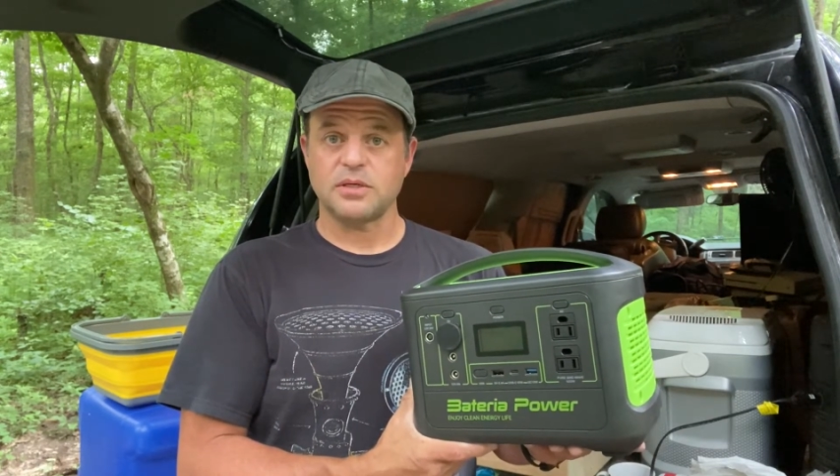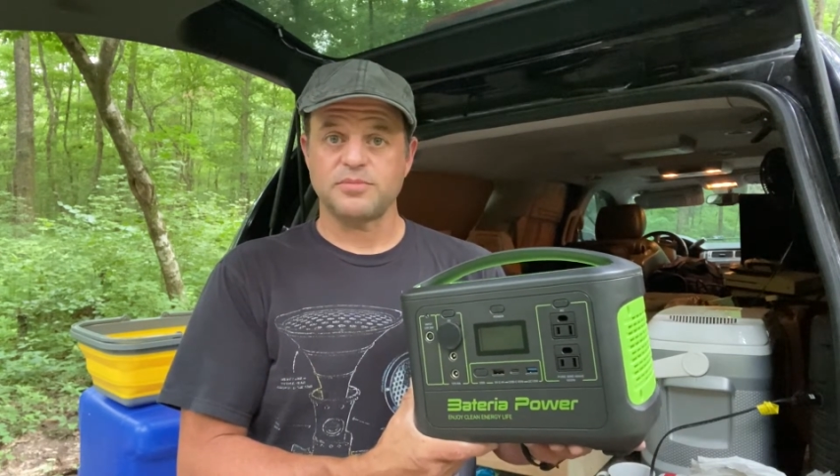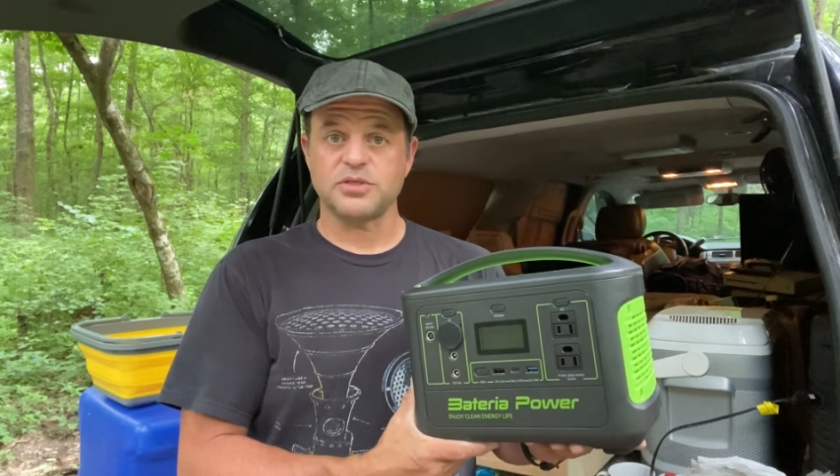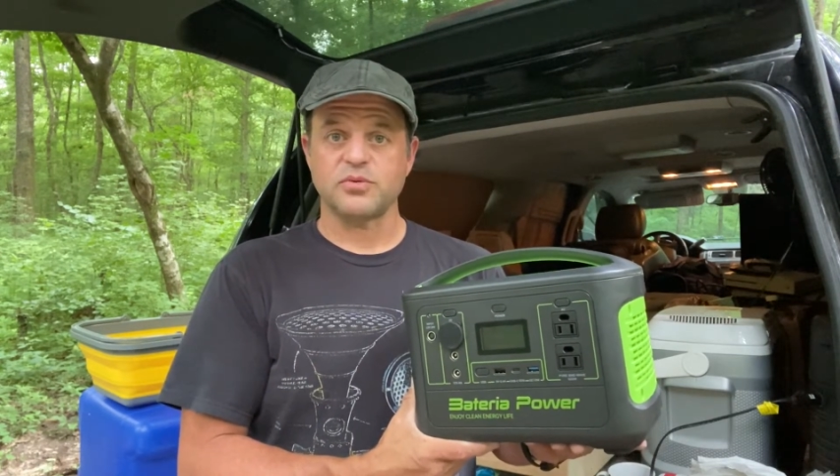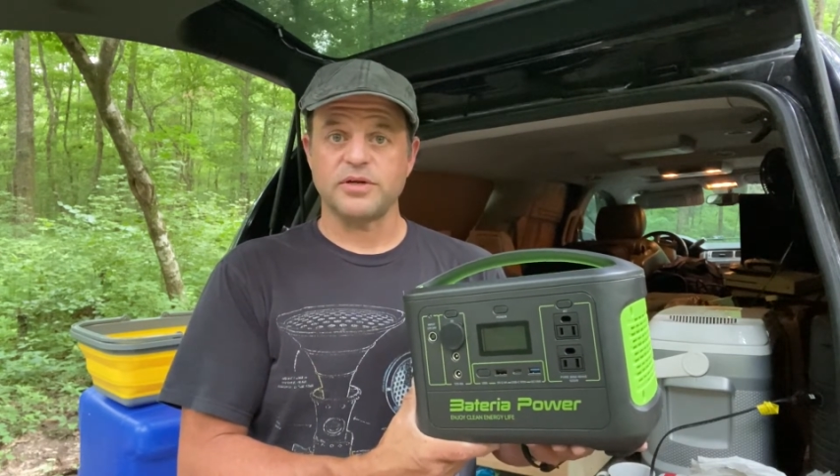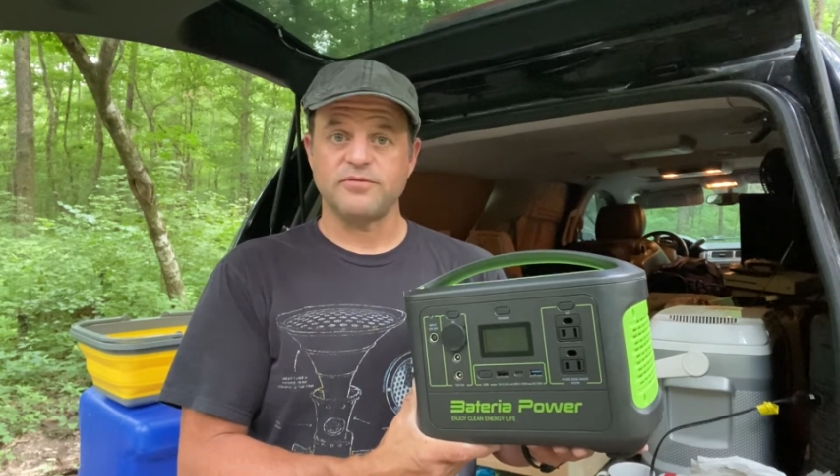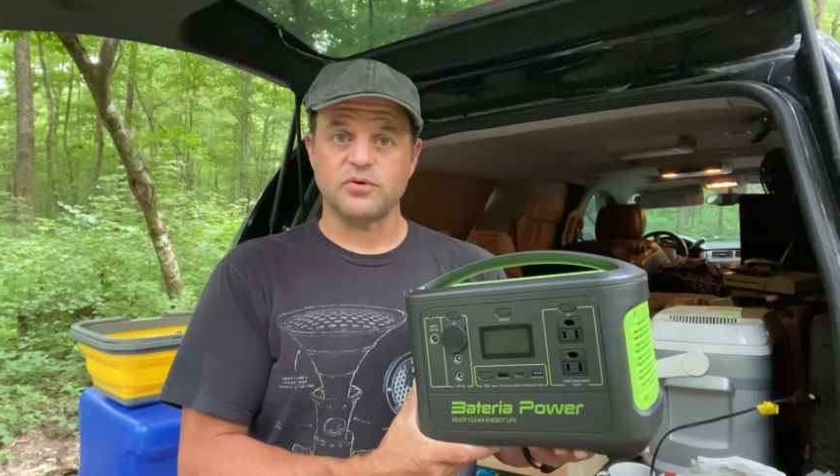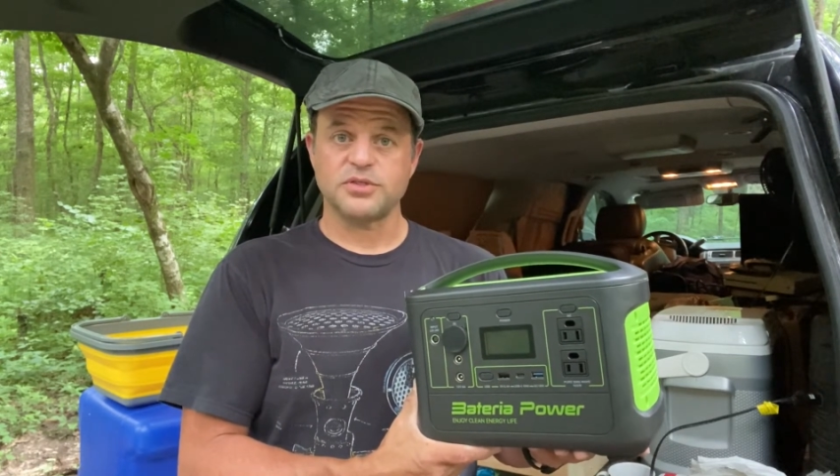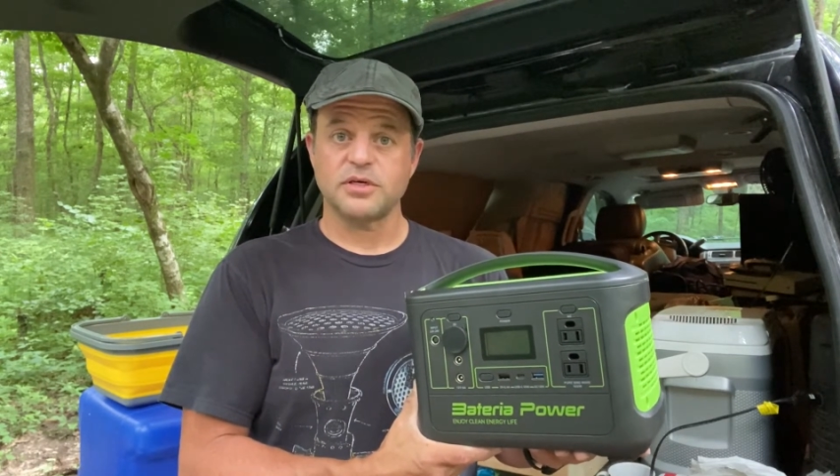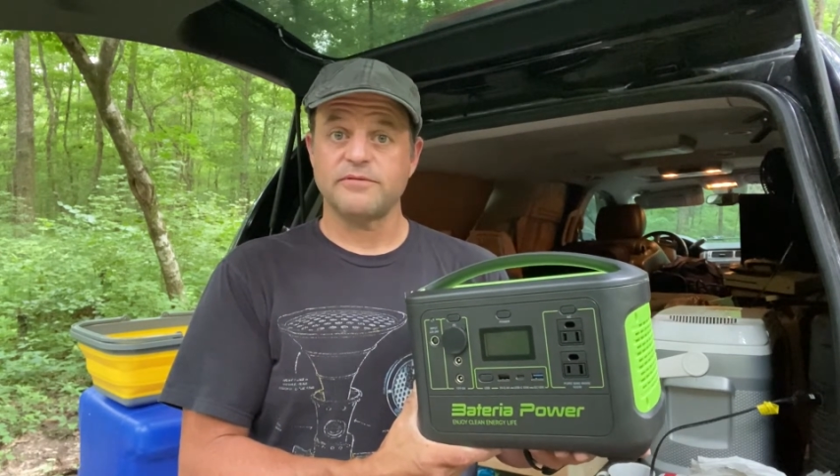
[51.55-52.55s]
up to 20
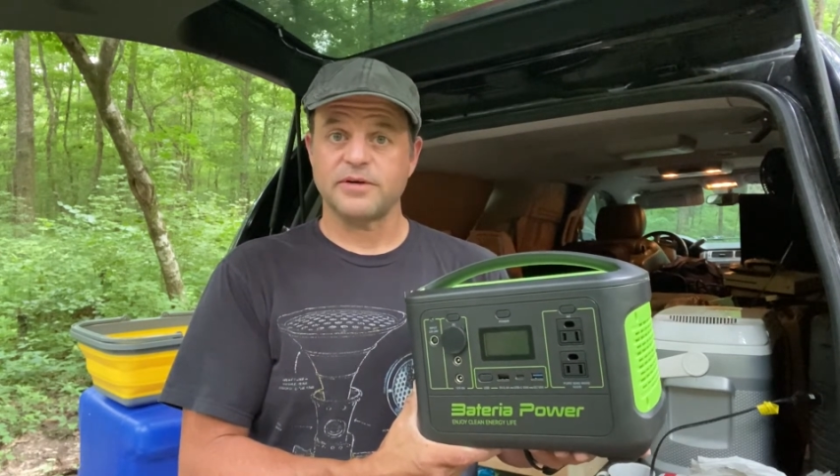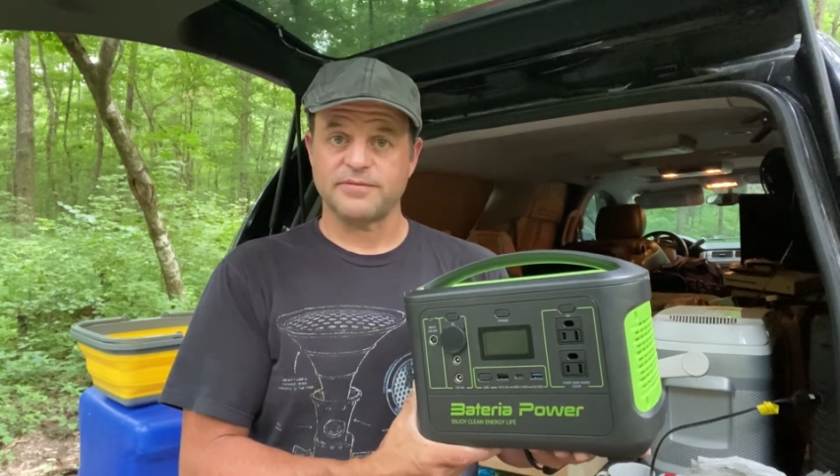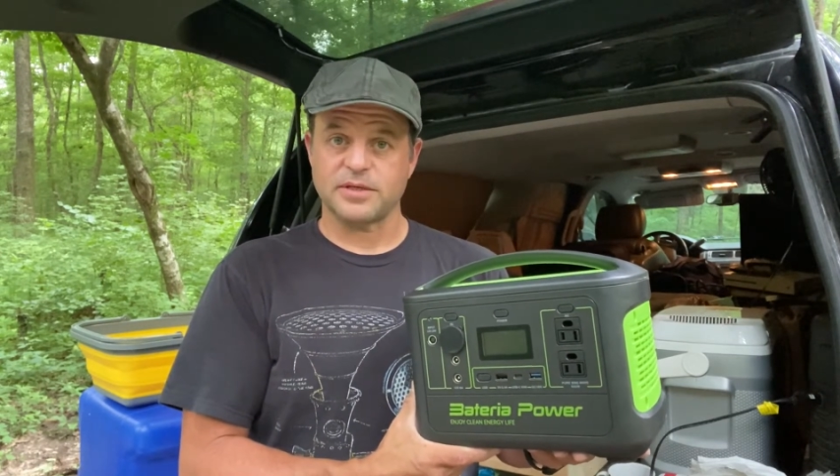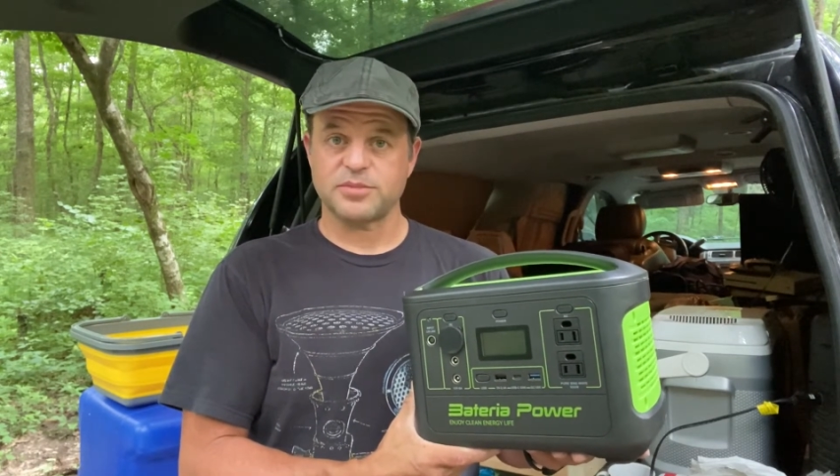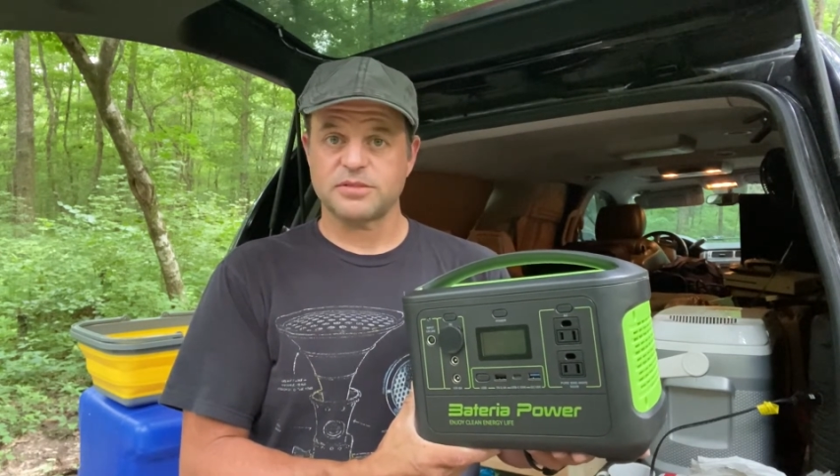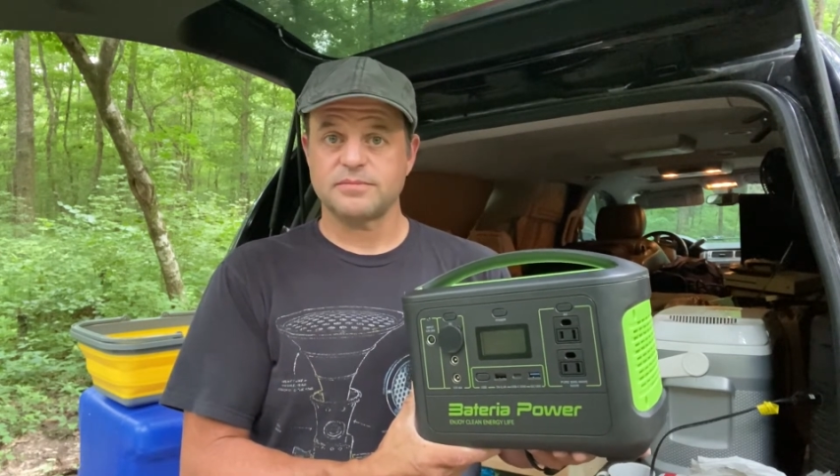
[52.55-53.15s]
volts, 5 amps.